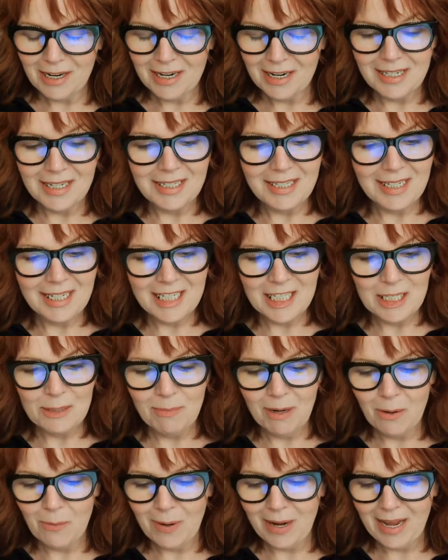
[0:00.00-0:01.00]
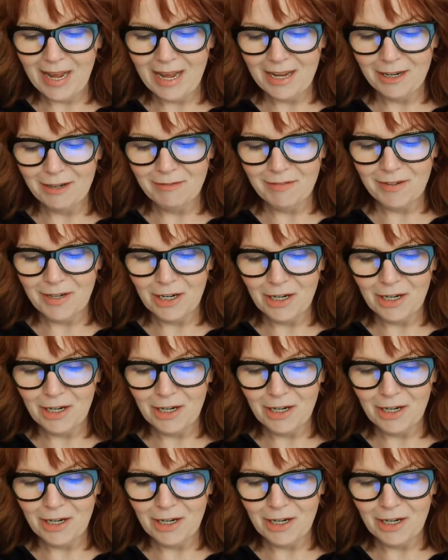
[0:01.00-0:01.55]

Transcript: I'm going to dance my way out of